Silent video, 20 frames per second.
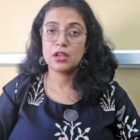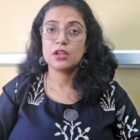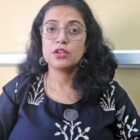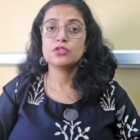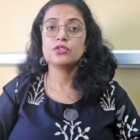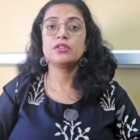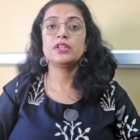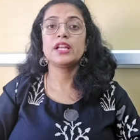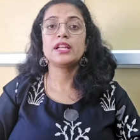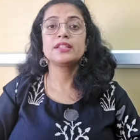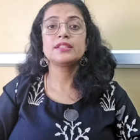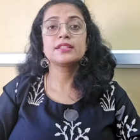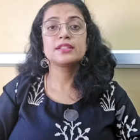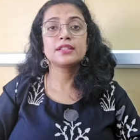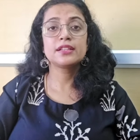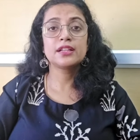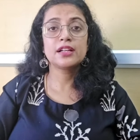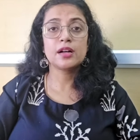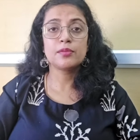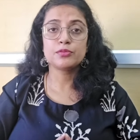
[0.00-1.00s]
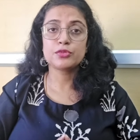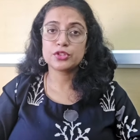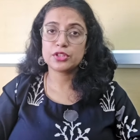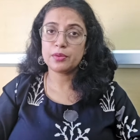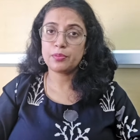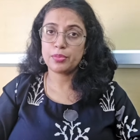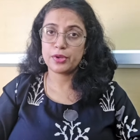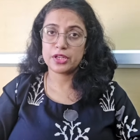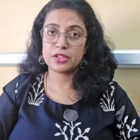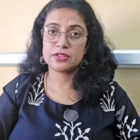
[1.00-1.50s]
So let's come to the
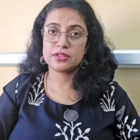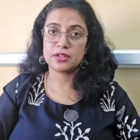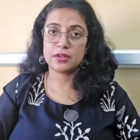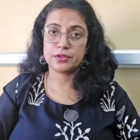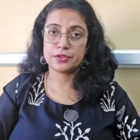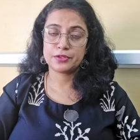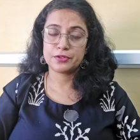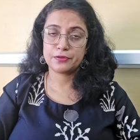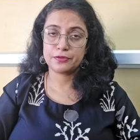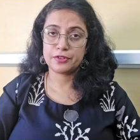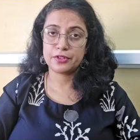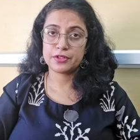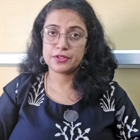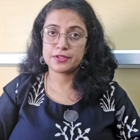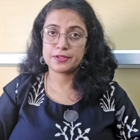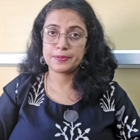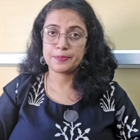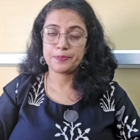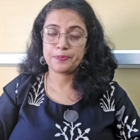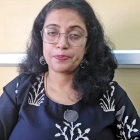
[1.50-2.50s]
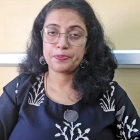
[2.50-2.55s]
breath sounds first.